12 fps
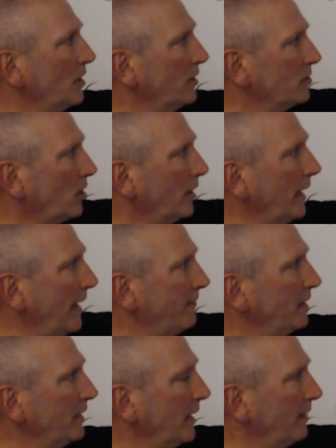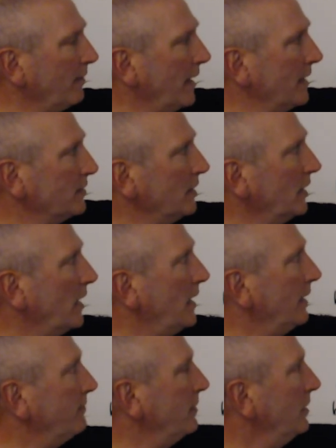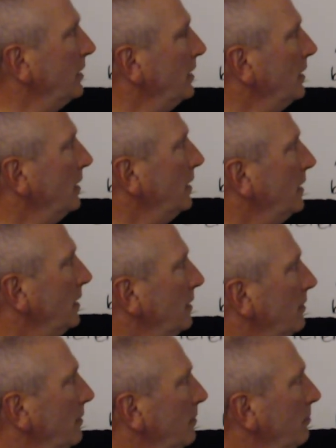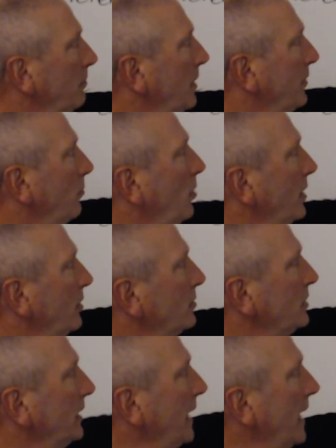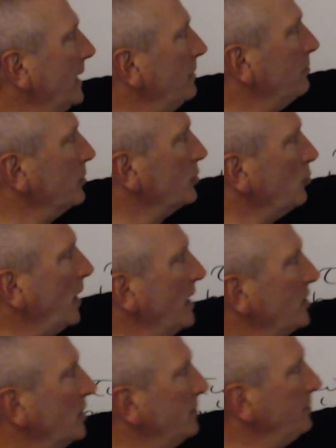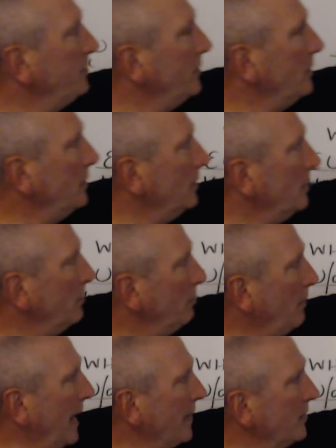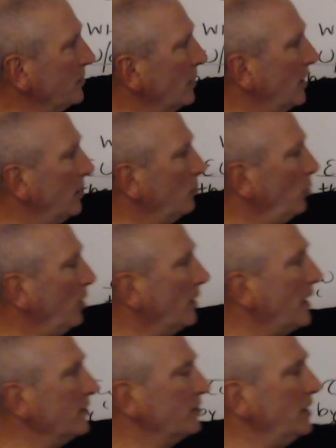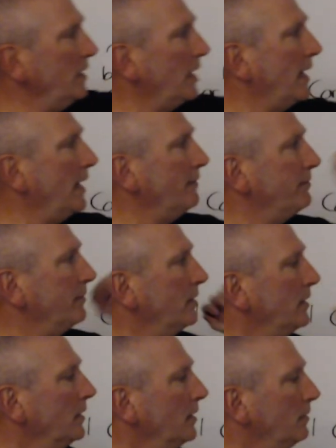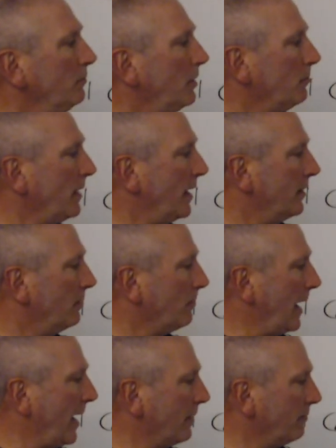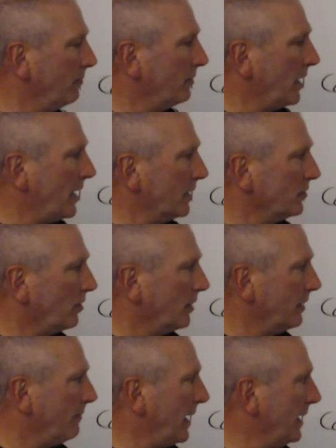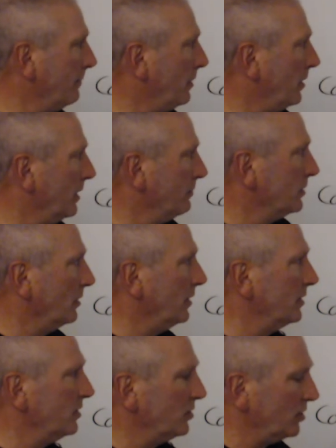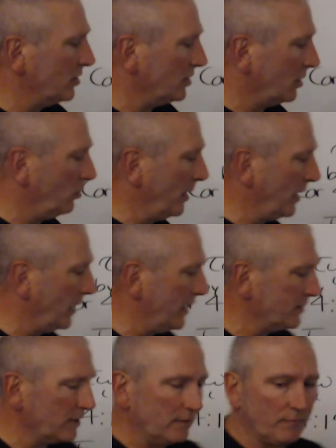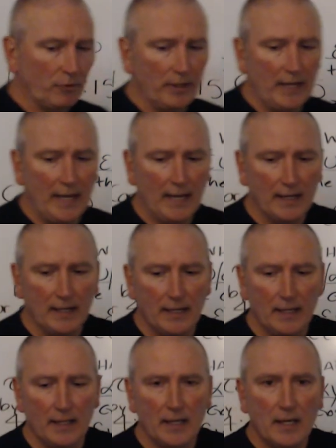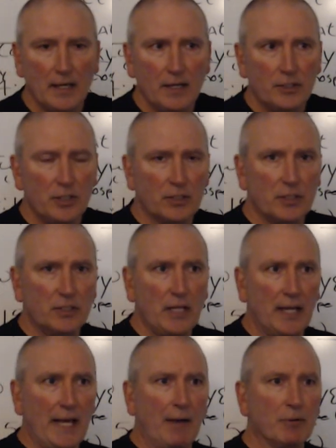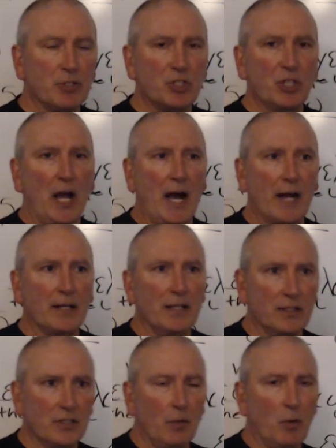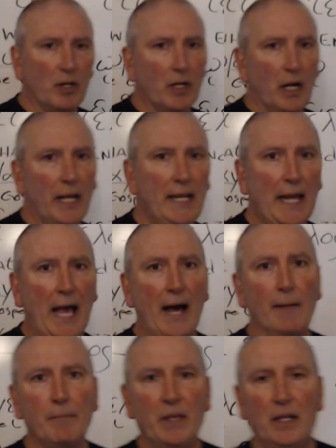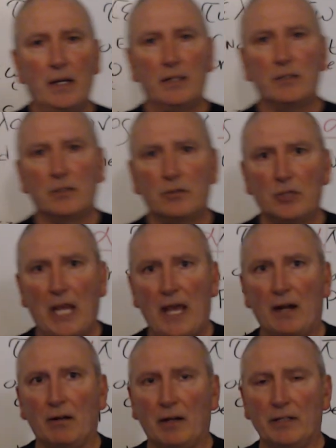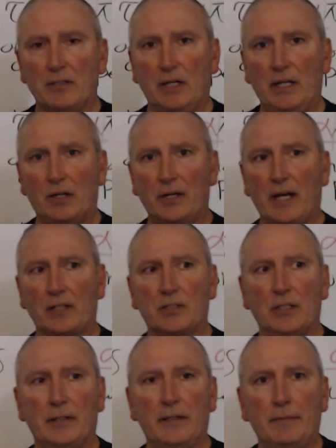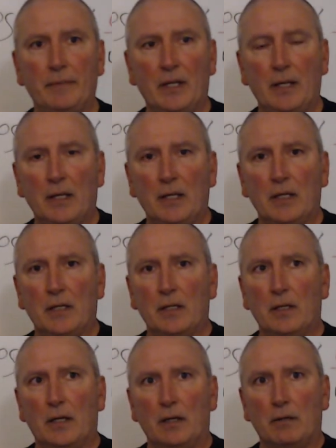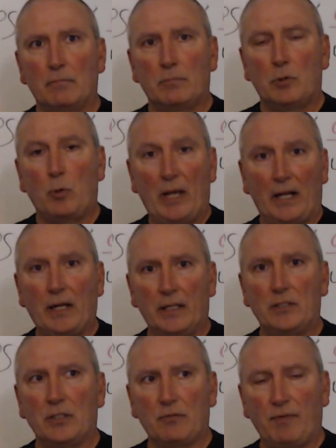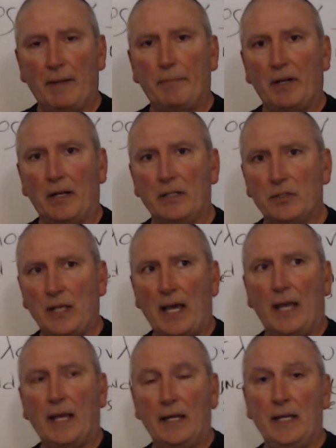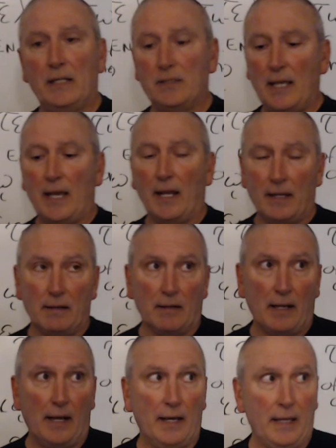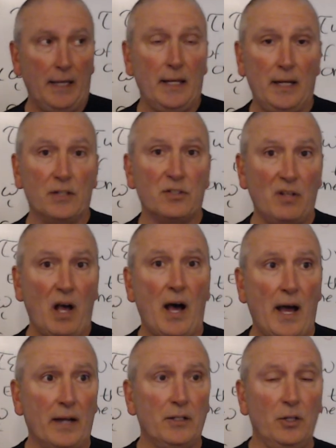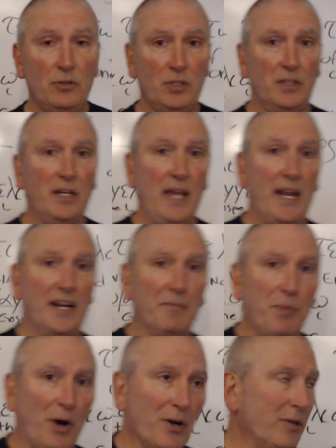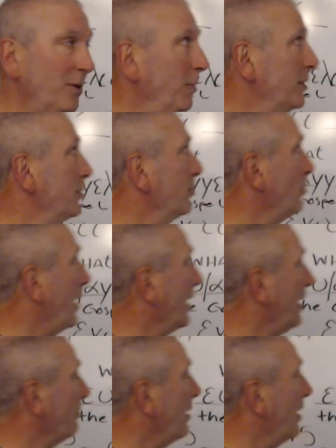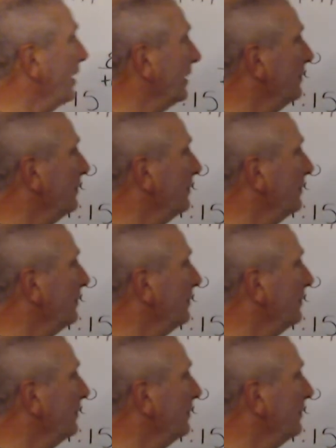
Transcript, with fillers: is already having everlasting life. But the one who is negating persuasion by the Son will not see life, but rather the wrath from God is already abiding upon him. So this is just a quick lesson, pre-handed it, just to tell you I was shocked that someone could lead out in this channel as an introduction and um, quickly, just flippantly say, and he said, uh, it is not using the negative particle, which was quite ironic